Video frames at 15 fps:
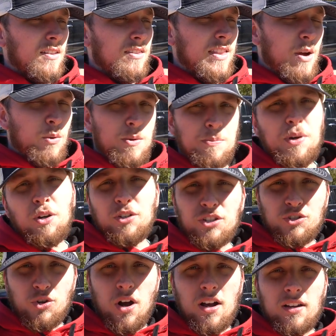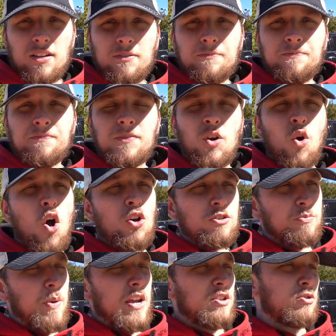that we build a truck. They're all
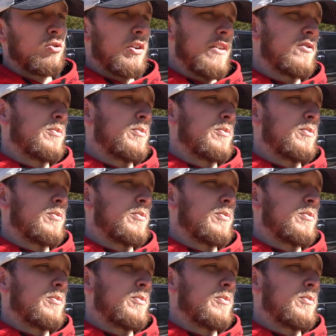special.